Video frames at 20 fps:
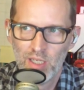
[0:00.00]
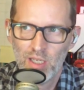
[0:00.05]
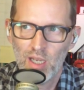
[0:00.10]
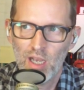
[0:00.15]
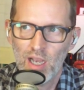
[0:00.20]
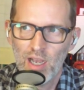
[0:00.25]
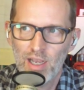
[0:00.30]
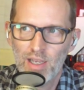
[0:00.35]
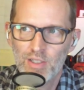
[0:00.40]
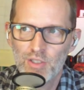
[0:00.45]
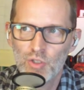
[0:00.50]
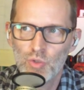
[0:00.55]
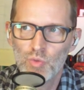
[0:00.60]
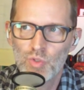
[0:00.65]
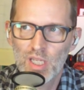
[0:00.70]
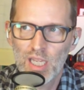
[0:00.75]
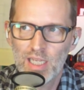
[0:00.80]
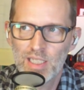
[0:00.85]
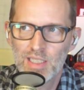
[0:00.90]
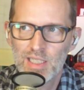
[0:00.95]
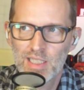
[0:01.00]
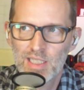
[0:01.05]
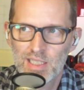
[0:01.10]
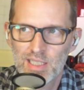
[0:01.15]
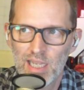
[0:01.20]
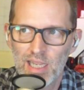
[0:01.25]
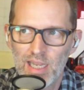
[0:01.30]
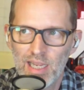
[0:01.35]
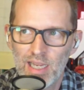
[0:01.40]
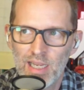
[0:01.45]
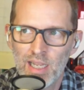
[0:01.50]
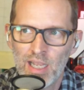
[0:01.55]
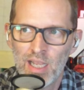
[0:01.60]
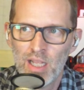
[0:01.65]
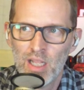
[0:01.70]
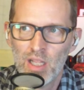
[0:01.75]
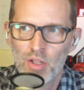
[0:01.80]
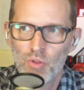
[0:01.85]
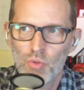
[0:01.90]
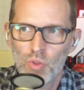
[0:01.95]
Uh, you tend to say,
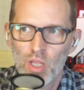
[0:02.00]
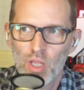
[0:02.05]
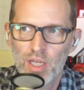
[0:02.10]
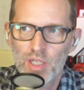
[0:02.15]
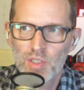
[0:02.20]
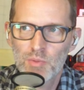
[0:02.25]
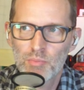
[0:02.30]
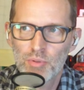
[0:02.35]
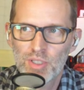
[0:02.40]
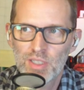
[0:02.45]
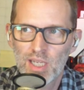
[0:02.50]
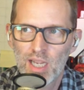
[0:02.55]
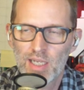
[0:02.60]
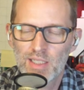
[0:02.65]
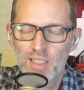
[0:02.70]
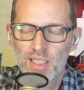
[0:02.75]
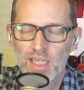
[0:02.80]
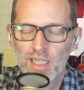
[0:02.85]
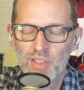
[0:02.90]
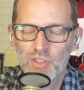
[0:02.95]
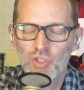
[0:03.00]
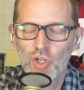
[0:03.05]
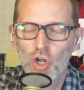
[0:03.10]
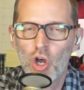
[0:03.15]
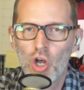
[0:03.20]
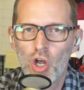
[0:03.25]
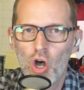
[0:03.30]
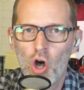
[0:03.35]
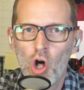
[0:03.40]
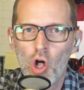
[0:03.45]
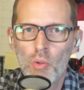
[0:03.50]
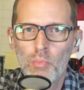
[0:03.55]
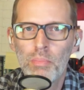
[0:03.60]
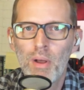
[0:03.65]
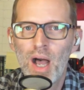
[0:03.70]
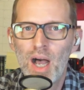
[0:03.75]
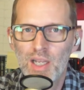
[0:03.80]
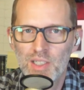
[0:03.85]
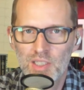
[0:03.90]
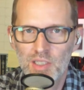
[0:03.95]
let us protect against all
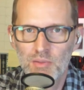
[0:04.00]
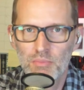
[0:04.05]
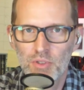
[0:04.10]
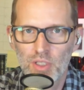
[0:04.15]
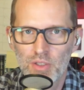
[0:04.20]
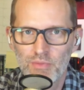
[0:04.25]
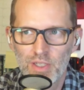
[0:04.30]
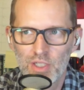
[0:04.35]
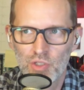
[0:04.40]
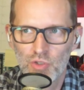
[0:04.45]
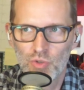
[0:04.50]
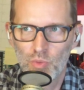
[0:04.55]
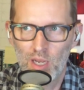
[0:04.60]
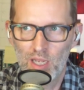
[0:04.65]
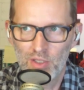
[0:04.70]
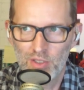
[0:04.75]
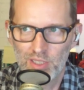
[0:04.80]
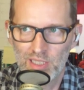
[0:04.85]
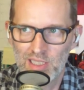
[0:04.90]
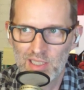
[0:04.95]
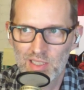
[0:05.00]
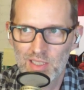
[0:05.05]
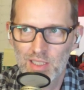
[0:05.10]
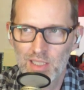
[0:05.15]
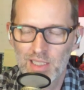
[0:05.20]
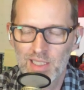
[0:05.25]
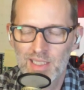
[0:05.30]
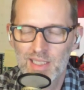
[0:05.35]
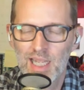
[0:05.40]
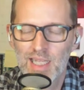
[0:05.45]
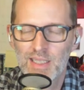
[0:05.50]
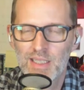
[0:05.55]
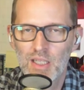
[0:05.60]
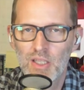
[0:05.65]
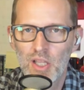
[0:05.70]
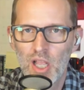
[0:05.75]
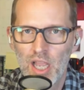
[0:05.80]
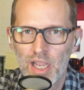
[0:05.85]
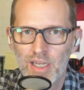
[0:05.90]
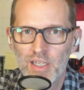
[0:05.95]
possible eventualities. Let's set the
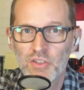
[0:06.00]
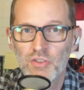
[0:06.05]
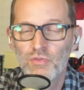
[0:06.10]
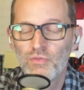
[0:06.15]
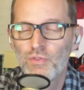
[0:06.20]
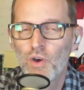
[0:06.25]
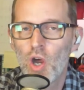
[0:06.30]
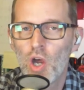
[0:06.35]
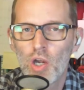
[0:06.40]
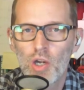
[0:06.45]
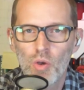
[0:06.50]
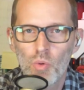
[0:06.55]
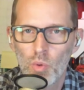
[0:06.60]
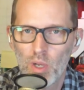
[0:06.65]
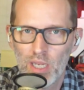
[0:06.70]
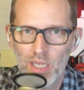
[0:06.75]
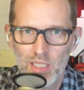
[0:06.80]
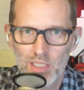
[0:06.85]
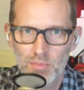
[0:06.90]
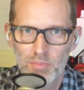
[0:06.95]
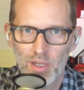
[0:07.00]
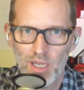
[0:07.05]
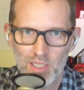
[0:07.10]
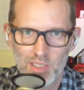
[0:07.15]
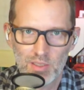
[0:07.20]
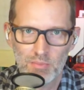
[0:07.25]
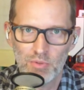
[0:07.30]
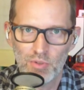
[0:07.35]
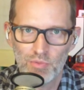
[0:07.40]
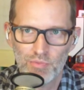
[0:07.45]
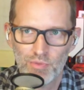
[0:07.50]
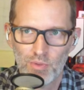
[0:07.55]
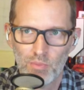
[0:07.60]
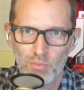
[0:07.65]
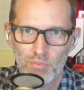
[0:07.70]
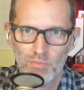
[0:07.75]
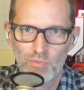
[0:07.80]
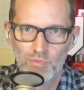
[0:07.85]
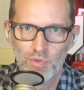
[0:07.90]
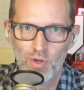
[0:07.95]
line as far away as possible
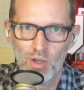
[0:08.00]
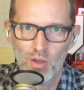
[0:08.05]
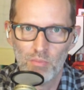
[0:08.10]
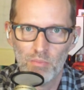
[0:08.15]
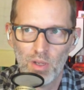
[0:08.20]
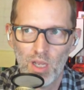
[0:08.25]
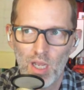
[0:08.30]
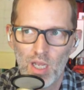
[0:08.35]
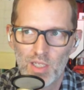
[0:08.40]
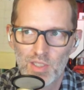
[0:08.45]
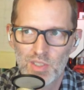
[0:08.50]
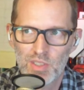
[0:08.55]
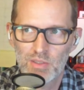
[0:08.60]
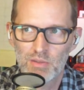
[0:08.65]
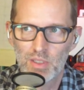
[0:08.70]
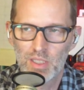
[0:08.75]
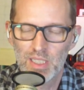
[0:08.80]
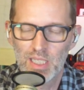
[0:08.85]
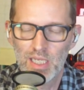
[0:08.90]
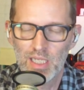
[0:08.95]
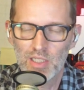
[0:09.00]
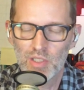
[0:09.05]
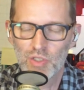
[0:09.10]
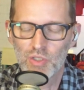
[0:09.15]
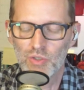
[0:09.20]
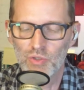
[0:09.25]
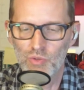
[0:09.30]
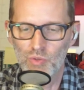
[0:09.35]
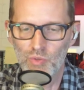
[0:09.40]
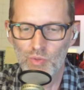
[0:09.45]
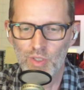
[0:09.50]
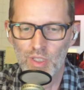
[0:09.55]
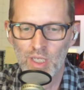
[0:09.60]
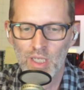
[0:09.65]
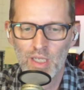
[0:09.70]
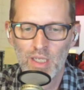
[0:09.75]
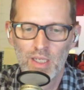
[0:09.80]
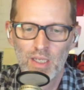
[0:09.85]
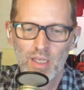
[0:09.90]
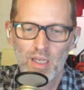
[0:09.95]
from from us getting sued.
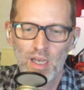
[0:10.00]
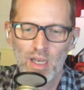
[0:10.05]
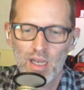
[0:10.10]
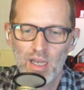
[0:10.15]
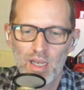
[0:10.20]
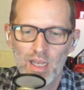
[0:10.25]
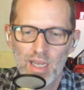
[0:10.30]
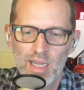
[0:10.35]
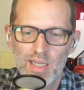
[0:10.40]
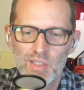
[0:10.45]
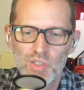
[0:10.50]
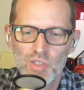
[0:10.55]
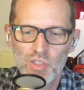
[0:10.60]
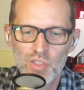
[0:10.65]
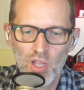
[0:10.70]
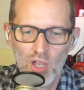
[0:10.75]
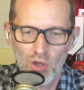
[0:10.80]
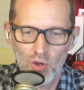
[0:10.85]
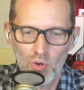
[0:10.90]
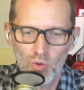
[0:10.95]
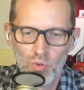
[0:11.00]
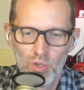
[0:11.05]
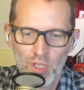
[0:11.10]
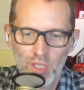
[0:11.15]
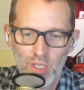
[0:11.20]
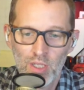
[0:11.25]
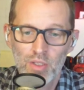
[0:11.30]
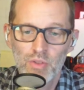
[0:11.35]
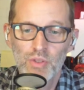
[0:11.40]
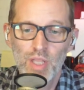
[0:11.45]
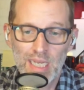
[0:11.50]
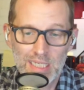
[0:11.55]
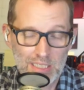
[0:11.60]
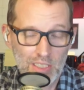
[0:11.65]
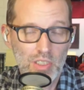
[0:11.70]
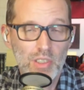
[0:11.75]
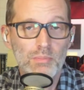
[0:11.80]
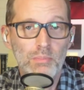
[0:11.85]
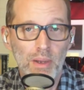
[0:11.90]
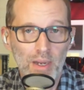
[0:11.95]
Uh, and so that
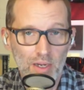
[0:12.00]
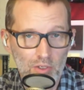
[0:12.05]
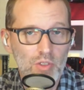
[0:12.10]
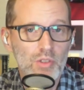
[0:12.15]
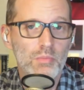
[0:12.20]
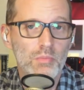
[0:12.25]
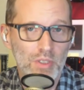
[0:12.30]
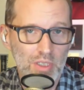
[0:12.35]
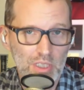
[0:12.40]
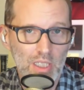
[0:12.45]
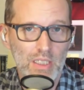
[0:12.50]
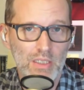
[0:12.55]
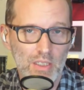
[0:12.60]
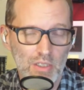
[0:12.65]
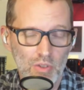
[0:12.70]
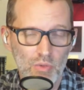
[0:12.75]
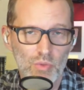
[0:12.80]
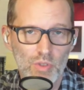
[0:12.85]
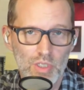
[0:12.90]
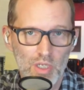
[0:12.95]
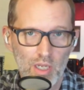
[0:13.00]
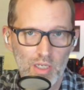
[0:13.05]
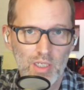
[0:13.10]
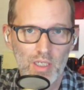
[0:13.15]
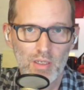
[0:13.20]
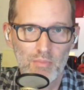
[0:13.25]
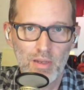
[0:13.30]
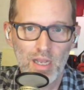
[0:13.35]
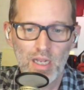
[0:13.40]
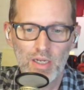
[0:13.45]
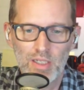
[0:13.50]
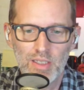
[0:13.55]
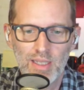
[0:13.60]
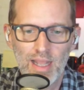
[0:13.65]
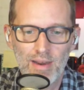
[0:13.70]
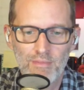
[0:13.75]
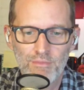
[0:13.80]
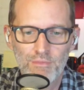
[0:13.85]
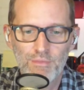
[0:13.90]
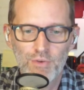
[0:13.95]
disparagement thing that you were talking about in
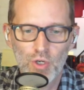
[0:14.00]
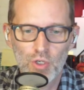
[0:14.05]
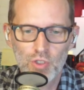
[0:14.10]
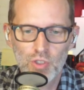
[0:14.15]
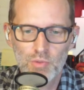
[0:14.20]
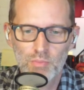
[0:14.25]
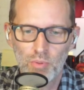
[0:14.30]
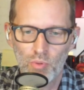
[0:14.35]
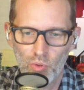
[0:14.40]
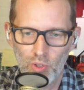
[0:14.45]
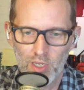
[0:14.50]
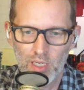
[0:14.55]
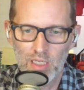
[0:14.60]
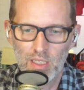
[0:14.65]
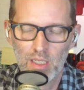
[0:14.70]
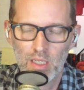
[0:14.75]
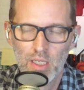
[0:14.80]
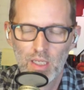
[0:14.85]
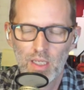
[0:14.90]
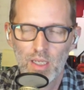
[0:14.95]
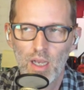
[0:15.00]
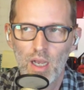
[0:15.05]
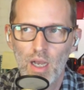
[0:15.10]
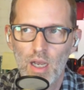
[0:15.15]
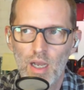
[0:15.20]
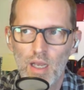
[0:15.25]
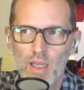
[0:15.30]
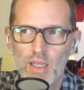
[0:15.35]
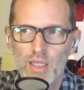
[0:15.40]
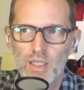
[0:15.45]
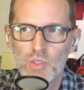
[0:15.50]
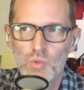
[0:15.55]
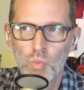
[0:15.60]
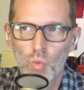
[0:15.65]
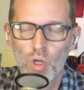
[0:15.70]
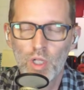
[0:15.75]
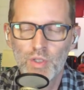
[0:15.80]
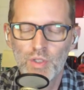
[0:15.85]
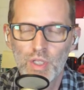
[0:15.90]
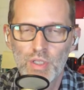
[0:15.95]
that first point uh, is
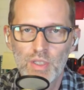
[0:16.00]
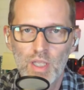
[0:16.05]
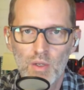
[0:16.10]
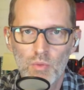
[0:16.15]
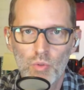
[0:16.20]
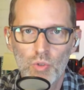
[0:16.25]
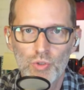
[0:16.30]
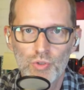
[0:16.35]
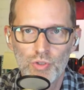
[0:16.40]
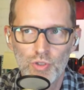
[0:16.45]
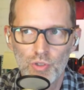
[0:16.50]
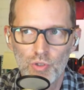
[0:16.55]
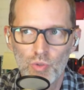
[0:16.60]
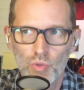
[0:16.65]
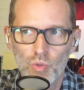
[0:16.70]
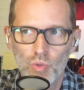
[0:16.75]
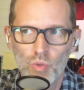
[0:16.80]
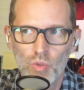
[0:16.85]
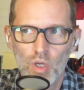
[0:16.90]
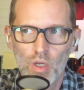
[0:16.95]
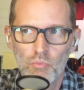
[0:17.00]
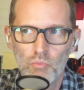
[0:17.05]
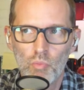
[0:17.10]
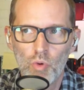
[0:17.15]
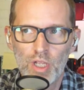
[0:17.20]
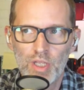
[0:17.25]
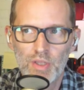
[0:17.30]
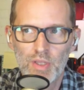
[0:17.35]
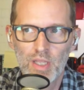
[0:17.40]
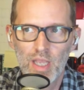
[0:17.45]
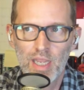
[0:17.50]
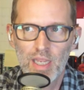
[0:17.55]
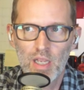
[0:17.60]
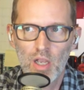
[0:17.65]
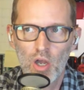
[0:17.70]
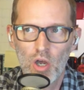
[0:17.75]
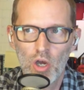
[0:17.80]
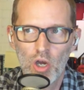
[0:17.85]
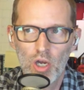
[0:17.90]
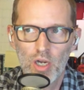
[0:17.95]
one that they will do when they
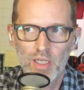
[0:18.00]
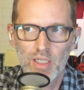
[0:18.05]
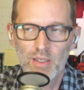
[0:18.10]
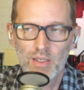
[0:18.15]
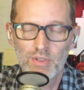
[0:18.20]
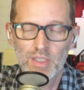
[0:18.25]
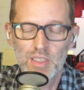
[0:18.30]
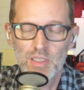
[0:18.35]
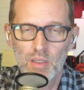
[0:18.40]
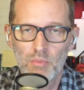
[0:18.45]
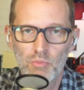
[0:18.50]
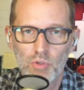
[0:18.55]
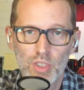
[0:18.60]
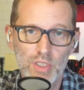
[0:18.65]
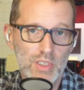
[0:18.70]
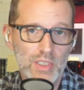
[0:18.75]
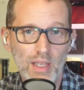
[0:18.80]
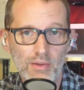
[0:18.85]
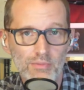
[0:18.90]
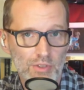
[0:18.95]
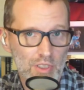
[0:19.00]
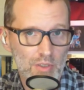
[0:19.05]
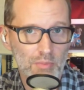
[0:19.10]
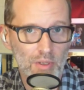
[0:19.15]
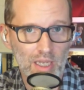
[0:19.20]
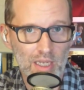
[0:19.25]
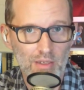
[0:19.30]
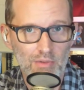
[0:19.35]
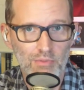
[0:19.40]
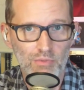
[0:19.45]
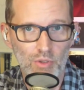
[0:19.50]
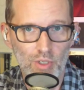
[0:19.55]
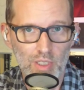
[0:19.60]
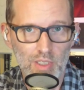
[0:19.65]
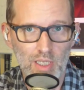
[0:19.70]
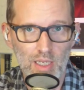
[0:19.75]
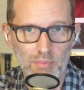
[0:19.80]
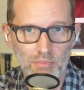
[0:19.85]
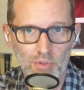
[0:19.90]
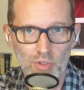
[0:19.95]
are giving someone severance pay, for
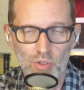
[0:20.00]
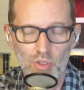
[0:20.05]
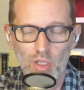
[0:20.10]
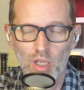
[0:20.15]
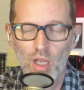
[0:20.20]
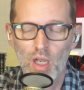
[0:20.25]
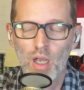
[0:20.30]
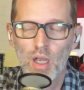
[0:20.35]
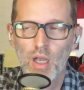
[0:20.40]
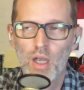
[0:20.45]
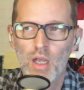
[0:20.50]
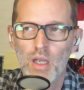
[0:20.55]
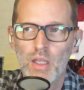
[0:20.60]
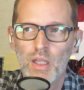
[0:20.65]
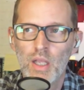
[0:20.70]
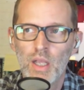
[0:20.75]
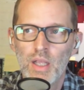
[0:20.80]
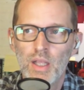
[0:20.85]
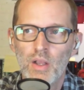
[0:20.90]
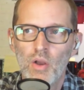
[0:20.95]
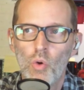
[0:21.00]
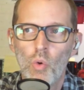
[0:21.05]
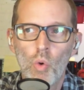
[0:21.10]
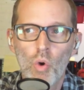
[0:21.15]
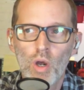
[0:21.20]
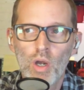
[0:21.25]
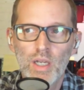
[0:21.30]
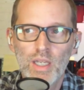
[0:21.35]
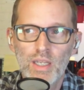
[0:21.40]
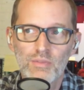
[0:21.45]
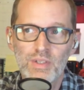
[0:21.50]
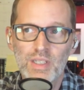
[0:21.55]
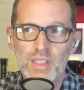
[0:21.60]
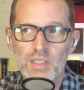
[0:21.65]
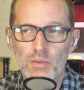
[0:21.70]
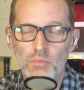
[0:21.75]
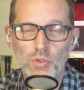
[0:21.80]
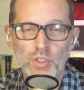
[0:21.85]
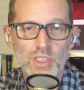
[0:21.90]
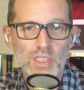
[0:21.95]
example, uh, mm-hmm. or mm-hmm. giving
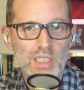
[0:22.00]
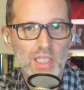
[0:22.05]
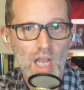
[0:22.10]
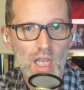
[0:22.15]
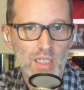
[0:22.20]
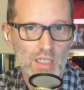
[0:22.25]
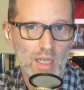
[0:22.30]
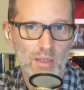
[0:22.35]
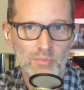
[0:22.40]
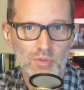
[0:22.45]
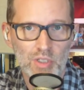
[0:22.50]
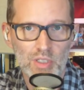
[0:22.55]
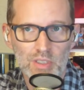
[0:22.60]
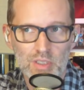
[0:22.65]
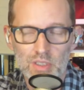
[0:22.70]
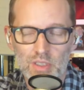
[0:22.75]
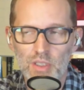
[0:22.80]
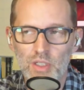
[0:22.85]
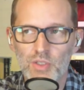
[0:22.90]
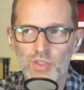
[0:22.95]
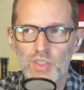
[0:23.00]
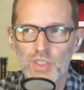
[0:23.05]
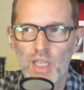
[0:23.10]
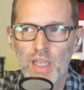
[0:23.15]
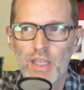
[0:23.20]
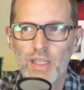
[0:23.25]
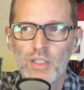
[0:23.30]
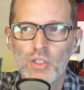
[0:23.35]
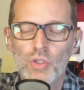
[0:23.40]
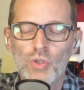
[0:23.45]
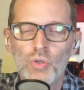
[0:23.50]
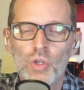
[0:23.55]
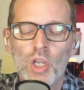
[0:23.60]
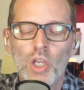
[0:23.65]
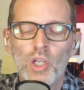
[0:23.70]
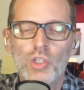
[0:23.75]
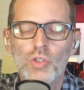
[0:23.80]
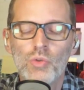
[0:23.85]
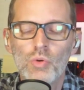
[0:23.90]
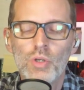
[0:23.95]
someone stock options. They'll say you
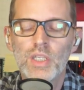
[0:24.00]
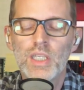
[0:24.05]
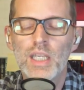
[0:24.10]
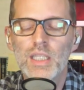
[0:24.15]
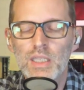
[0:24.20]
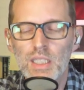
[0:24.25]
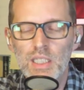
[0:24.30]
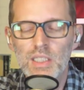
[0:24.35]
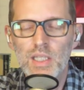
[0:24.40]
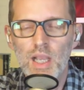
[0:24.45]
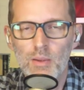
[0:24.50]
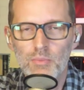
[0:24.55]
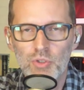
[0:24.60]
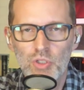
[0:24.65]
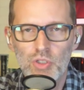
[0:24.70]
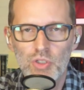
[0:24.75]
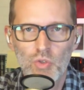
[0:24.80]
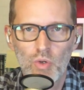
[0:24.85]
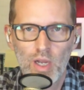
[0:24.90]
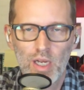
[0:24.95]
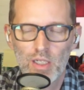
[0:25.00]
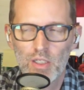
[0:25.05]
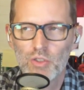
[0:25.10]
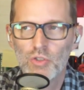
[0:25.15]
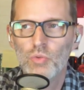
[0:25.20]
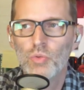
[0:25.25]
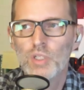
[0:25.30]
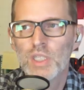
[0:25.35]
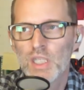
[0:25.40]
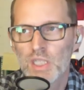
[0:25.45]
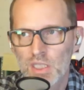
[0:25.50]
you will get these options granted, you will get